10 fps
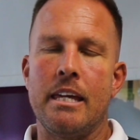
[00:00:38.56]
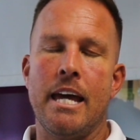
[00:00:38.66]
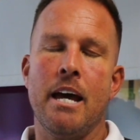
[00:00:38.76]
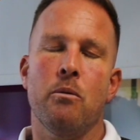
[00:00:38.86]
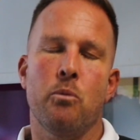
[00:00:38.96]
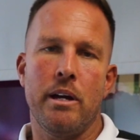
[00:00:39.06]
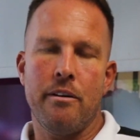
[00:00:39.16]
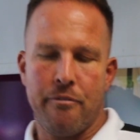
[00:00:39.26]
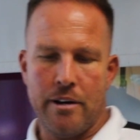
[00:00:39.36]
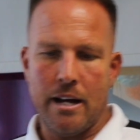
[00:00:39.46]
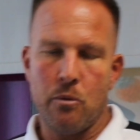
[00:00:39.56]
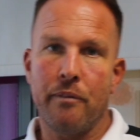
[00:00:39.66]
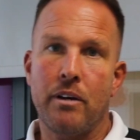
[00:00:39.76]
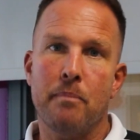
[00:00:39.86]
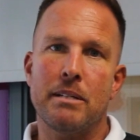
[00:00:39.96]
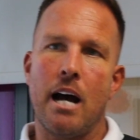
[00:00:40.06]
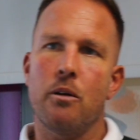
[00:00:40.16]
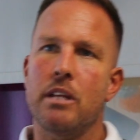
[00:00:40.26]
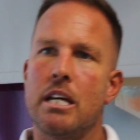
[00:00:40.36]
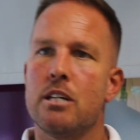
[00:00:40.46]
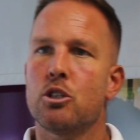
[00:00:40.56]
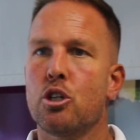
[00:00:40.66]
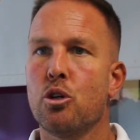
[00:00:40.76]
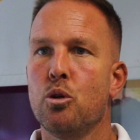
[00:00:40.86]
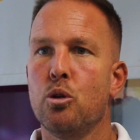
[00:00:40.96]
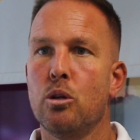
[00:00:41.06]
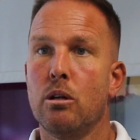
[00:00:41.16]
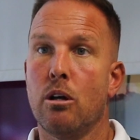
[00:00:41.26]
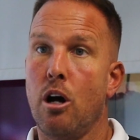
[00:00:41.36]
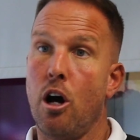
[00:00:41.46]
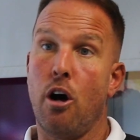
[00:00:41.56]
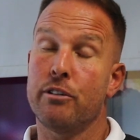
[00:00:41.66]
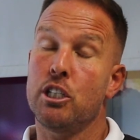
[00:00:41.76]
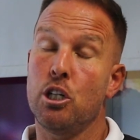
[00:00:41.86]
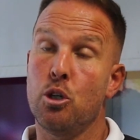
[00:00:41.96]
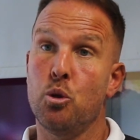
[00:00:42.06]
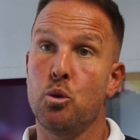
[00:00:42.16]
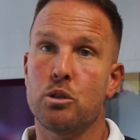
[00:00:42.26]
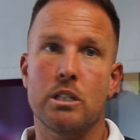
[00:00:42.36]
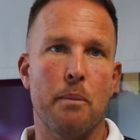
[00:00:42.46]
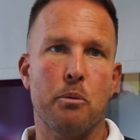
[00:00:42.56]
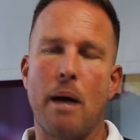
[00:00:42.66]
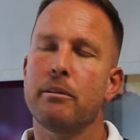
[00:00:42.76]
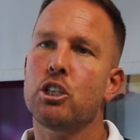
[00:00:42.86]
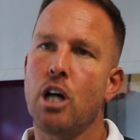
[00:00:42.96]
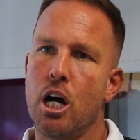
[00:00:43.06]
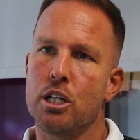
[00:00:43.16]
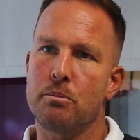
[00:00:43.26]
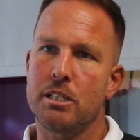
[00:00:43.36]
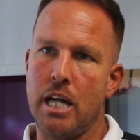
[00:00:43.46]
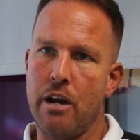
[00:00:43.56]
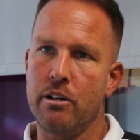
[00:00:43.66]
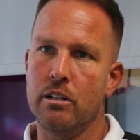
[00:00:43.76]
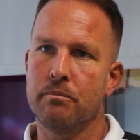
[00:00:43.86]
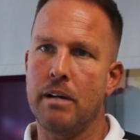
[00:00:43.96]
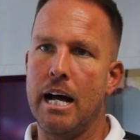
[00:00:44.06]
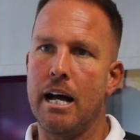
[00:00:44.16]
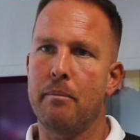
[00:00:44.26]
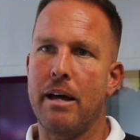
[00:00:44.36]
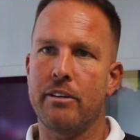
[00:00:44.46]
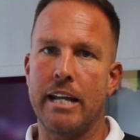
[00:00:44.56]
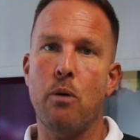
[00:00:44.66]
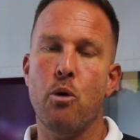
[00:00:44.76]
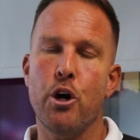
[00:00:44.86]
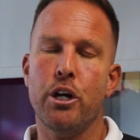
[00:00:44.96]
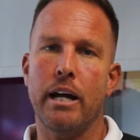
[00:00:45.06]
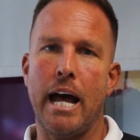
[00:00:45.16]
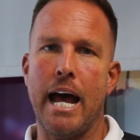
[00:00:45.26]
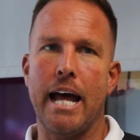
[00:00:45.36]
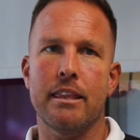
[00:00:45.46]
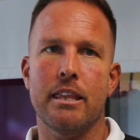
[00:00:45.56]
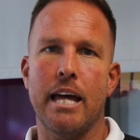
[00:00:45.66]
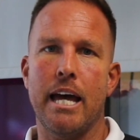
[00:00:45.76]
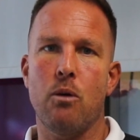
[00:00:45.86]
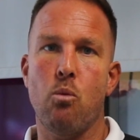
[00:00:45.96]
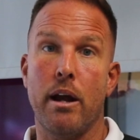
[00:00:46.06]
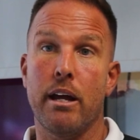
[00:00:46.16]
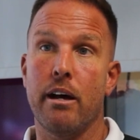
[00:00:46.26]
Yeah, we've uh, we've come down. The school obviously use uh, Primary Stars material um, and the network, and they won